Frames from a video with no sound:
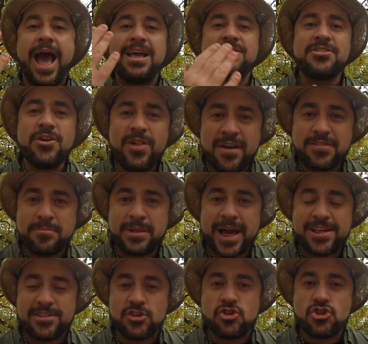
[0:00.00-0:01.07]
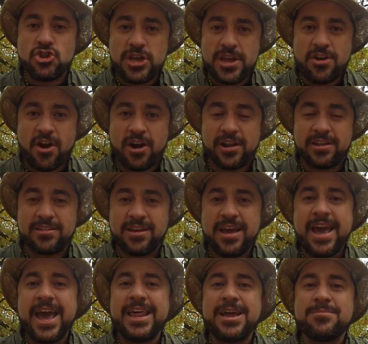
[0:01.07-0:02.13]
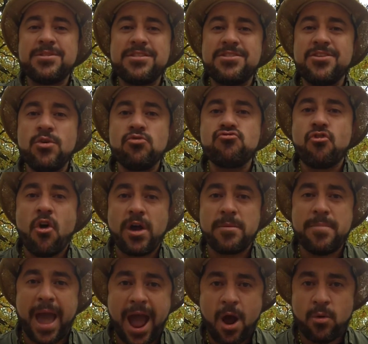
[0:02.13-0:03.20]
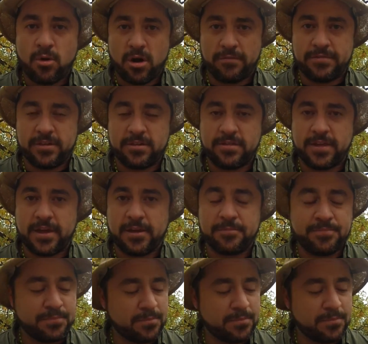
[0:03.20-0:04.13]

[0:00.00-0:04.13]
Still have the plastic sheet on it, and I'm still drawing power off this thing.